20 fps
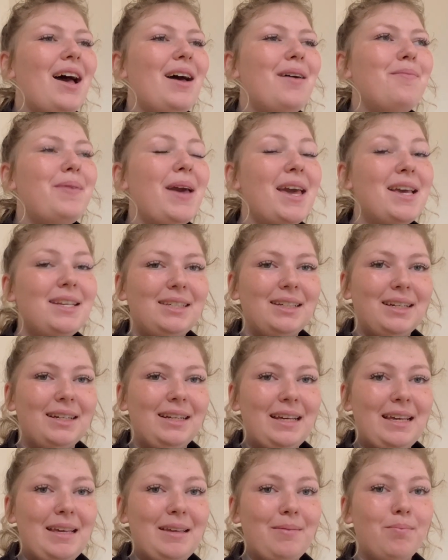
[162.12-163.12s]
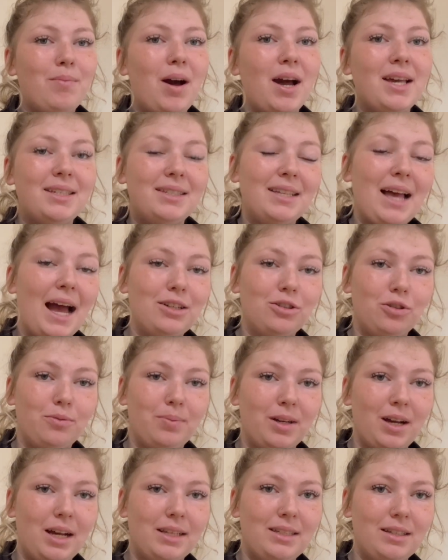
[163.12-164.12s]
basically my saddle,
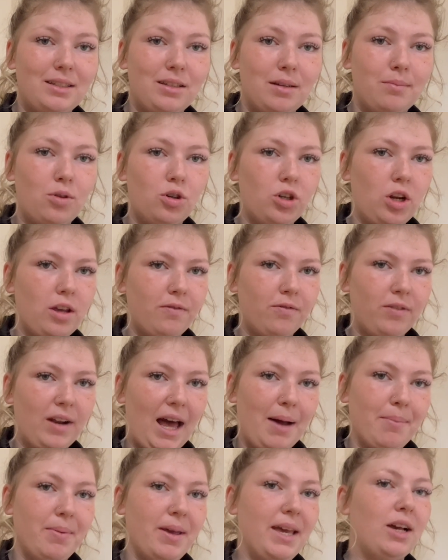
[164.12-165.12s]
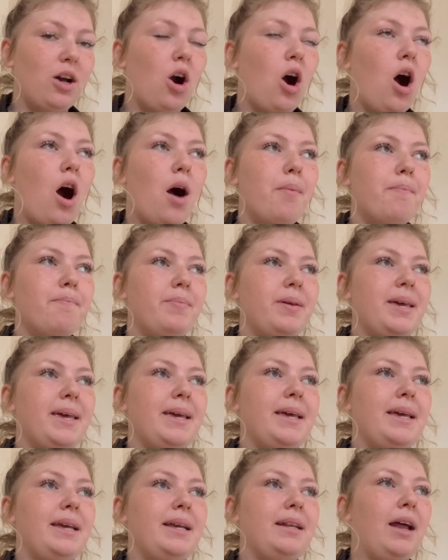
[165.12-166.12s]
because it's a mono flap, it can't
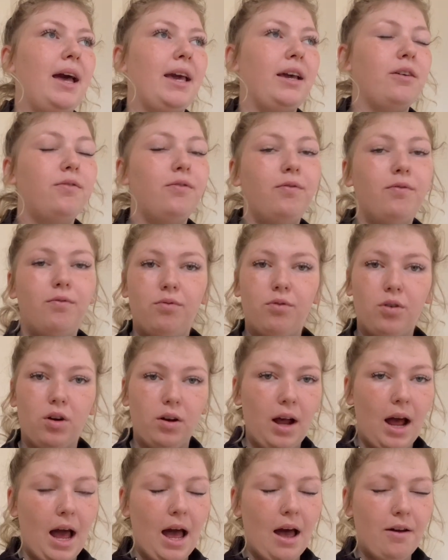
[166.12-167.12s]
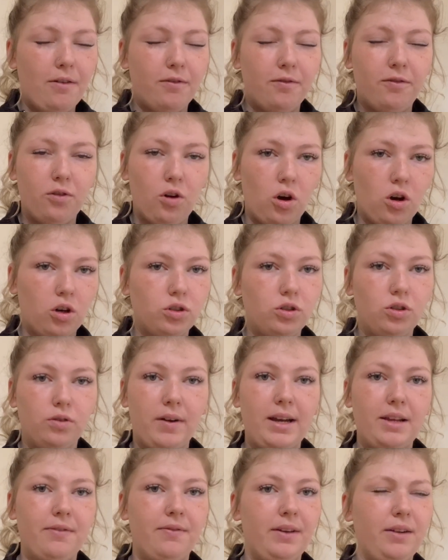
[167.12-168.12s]
be like flocked or
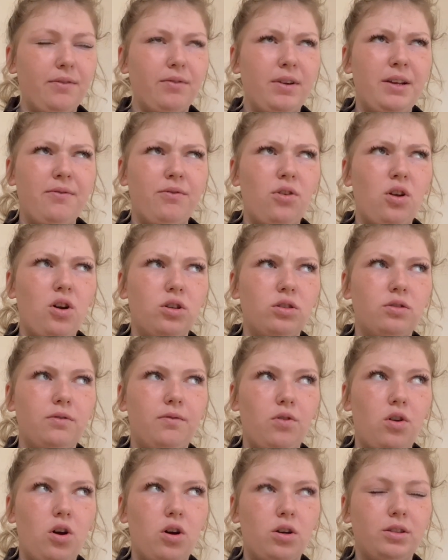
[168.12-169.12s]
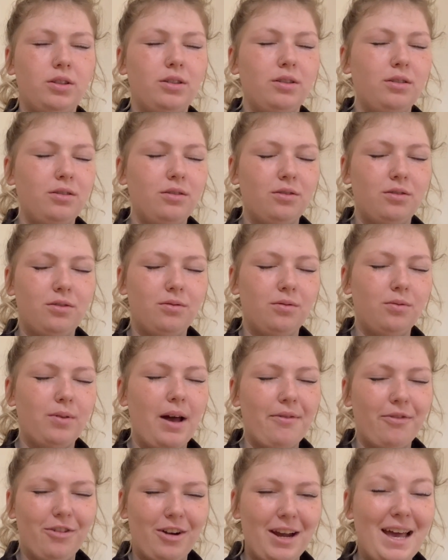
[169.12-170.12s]
anything, flocked,
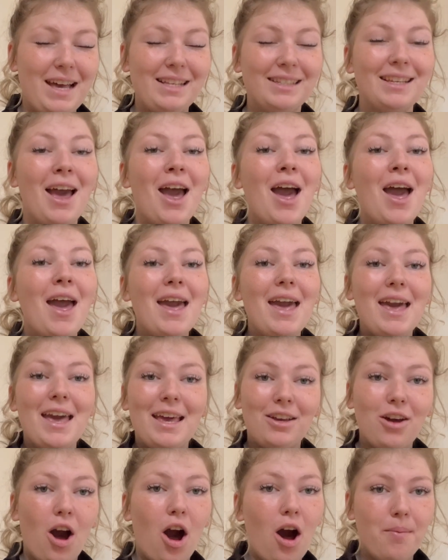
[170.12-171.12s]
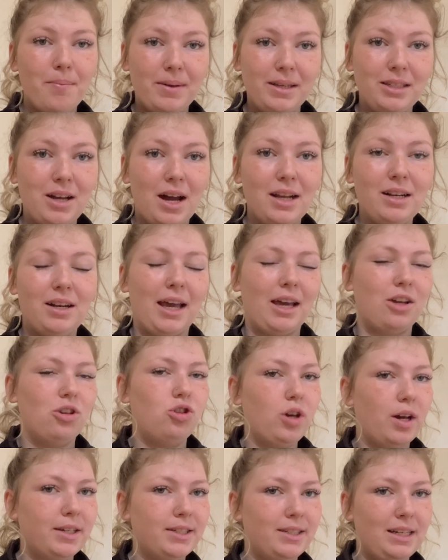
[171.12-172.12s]
whatever it is, it can't be done like
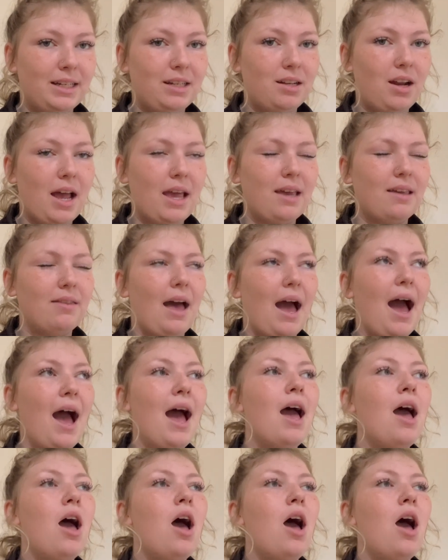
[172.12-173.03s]
adjusted like that.